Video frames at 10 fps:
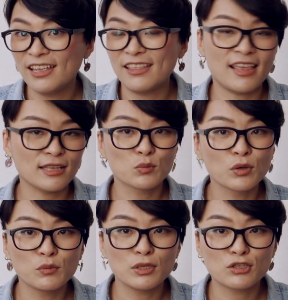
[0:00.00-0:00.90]
And that's
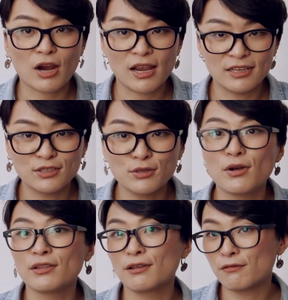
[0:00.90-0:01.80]
what we try to do
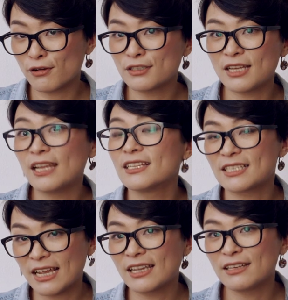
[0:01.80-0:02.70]
on the first and the
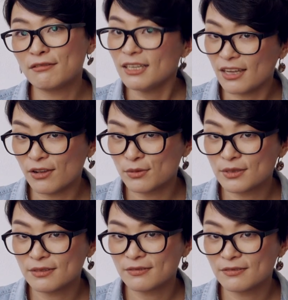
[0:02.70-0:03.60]
second videos.